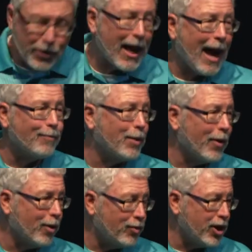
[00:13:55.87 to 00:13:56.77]
the half
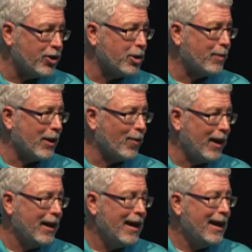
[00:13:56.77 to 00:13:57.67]
brother of Jesus, by the way,
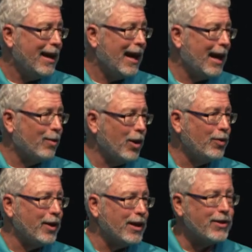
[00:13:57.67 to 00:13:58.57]
uh, wrote
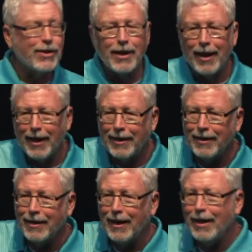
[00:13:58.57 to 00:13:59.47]
this
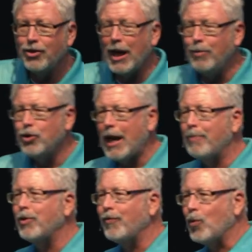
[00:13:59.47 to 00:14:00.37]
in, in James
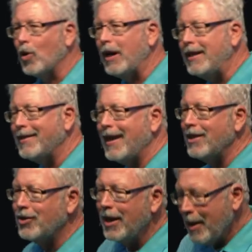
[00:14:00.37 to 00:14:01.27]
chapter 4. He
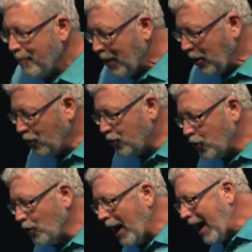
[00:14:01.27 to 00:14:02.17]
says, You
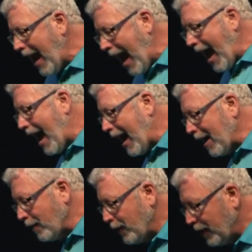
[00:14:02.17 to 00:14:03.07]
do not
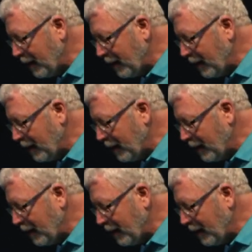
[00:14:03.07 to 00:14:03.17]
have